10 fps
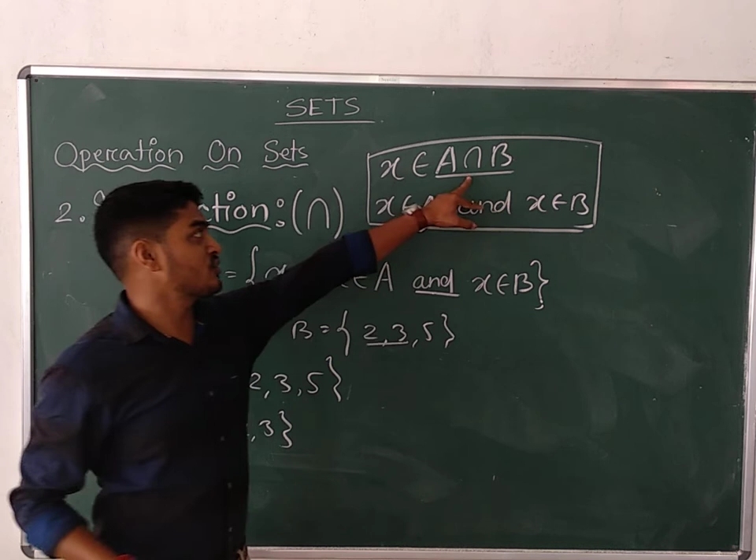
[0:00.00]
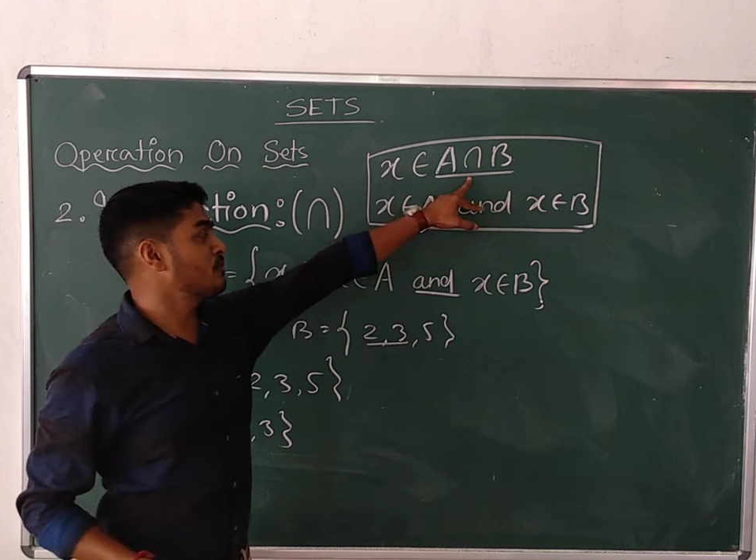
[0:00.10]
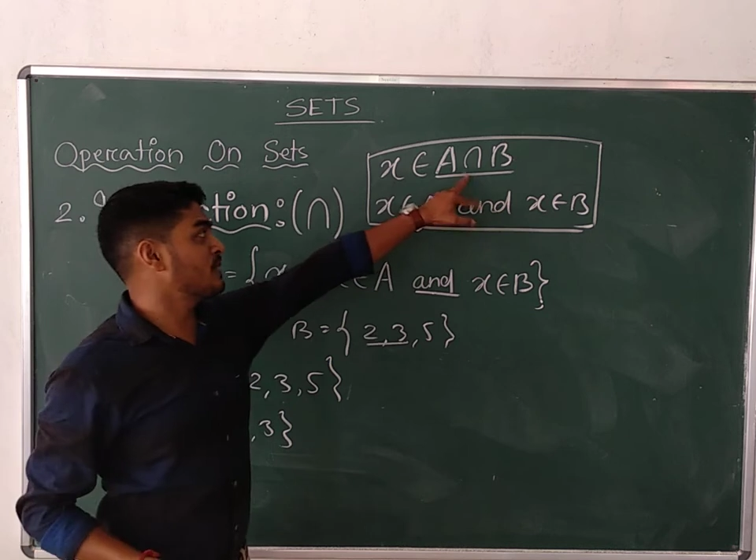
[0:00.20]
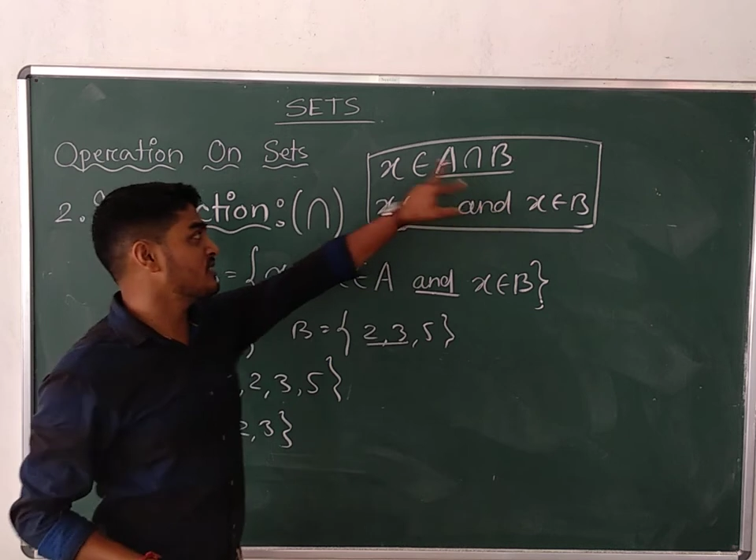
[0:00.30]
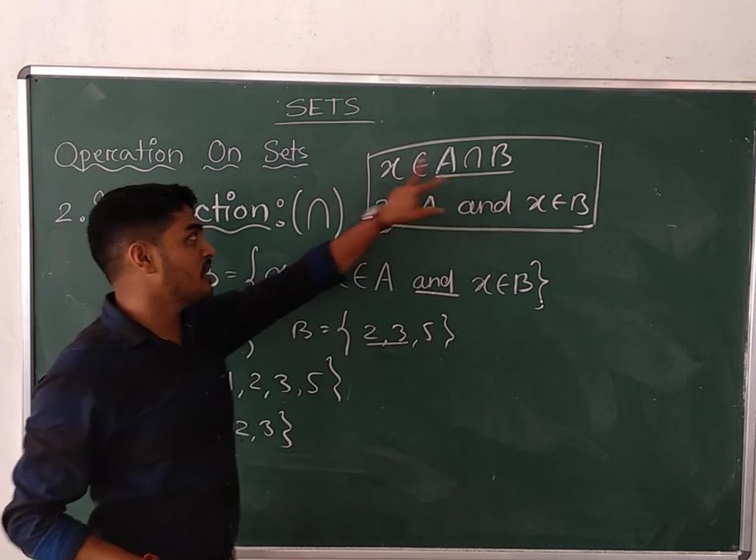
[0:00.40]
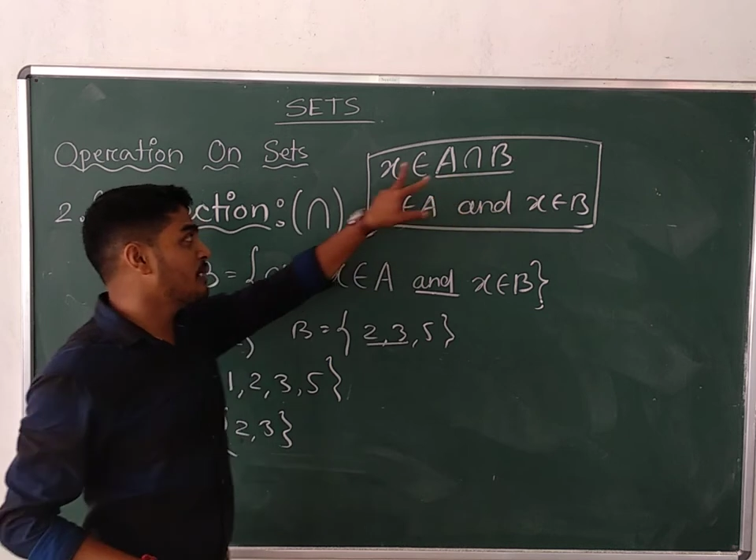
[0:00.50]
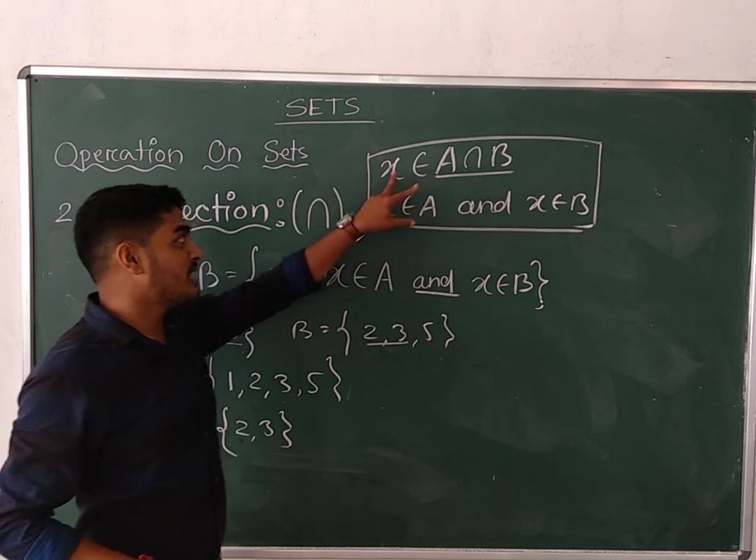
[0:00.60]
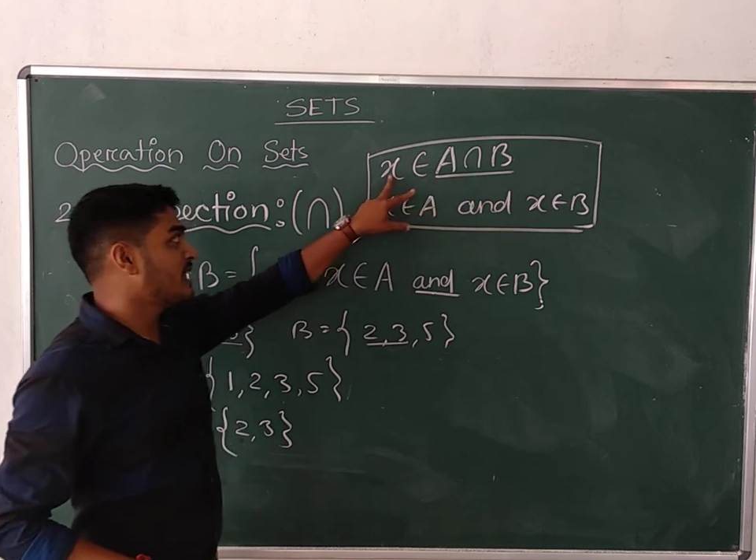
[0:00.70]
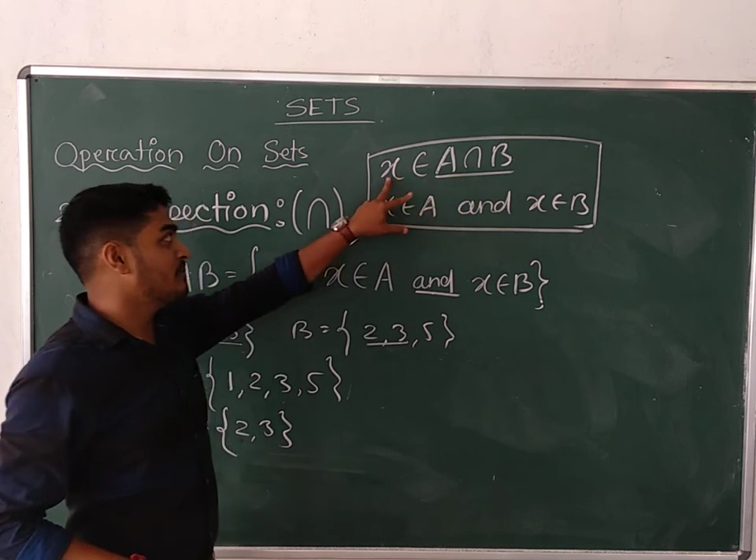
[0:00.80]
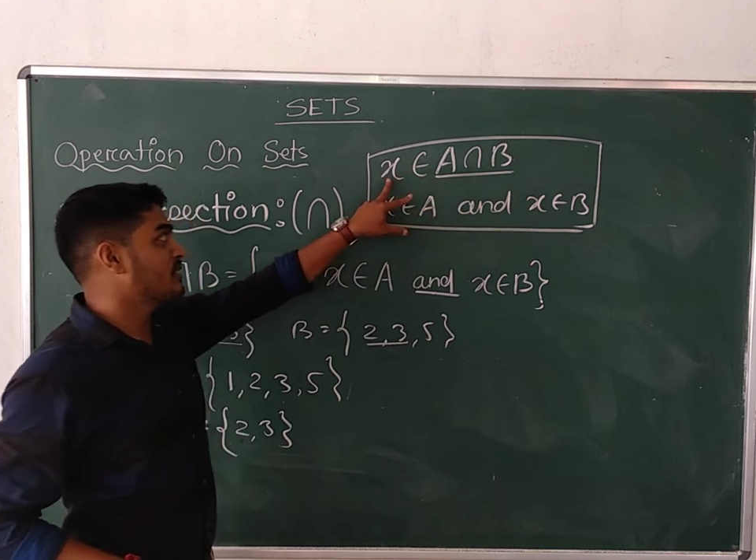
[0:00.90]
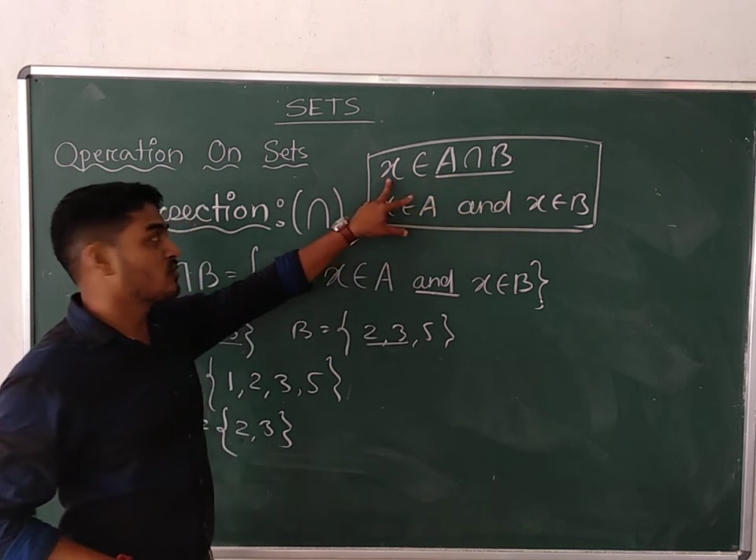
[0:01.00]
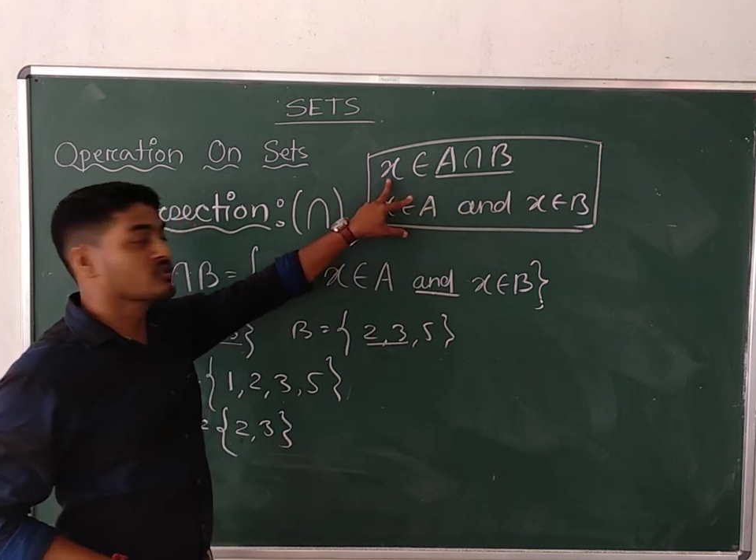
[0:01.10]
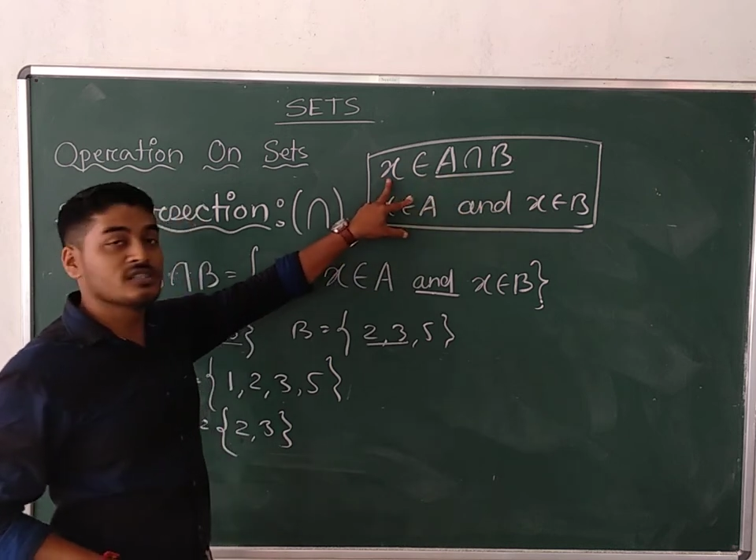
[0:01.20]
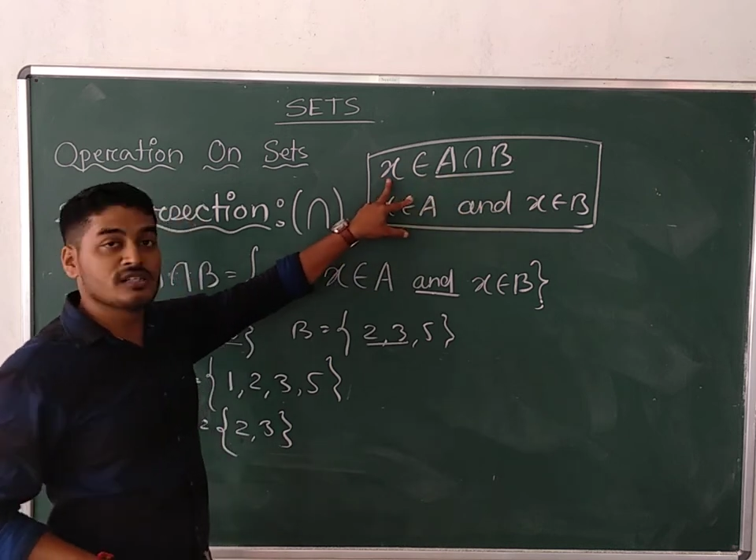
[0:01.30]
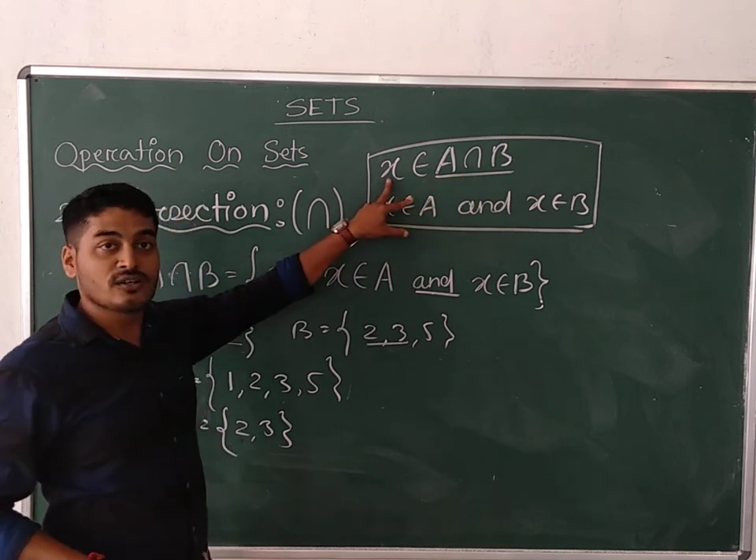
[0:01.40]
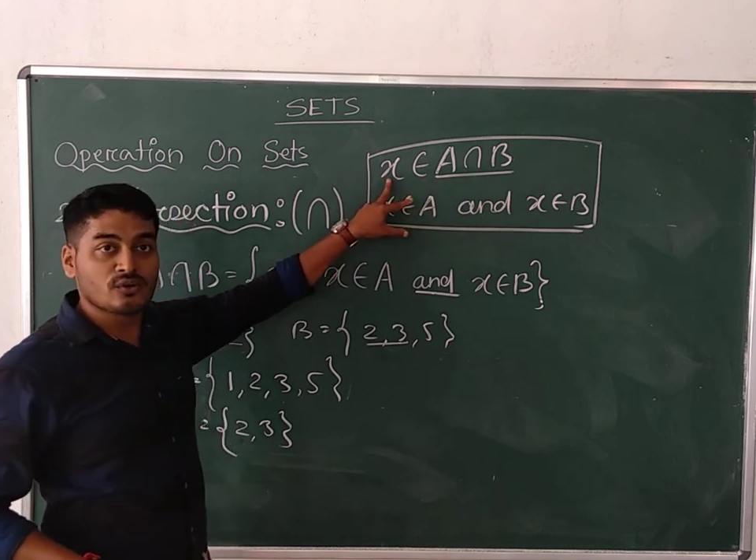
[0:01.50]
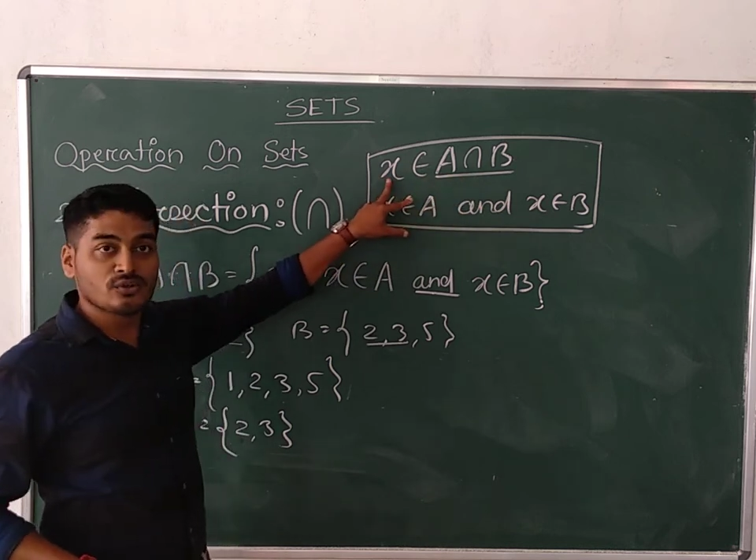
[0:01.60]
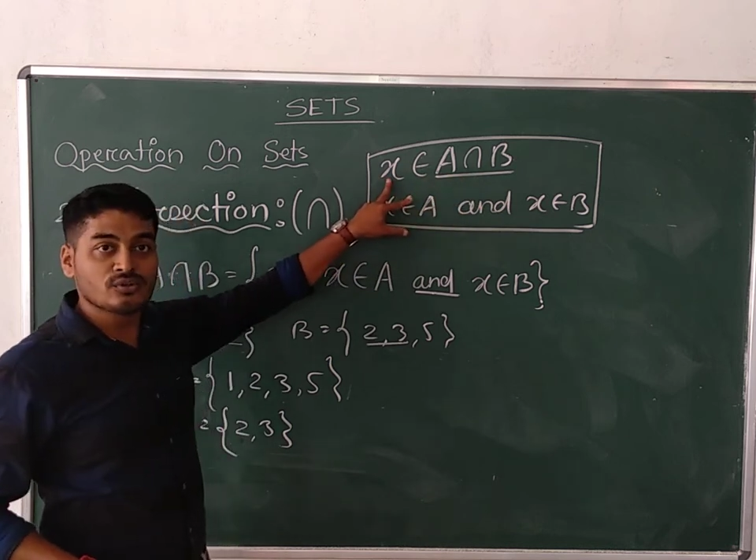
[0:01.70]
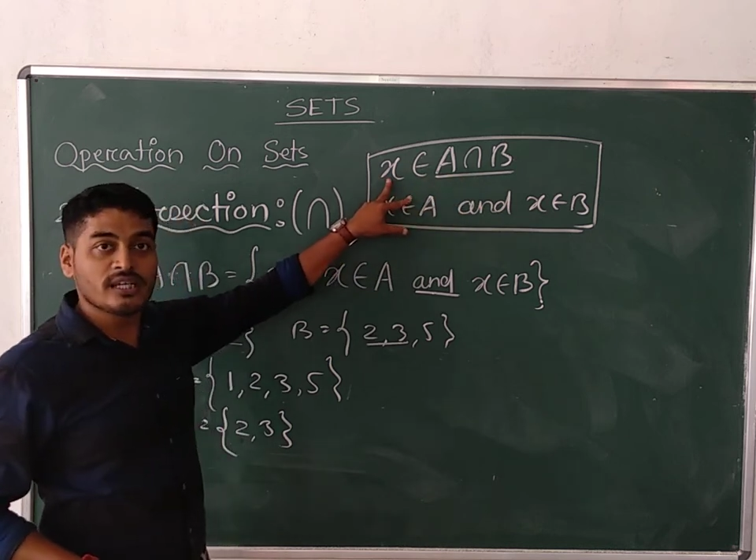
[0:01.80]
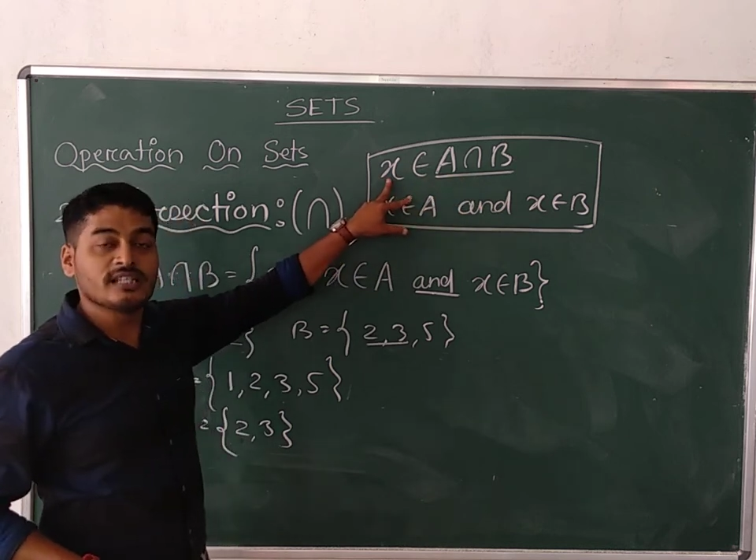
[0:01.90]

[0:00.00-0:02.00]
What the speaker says: of the element consider koru,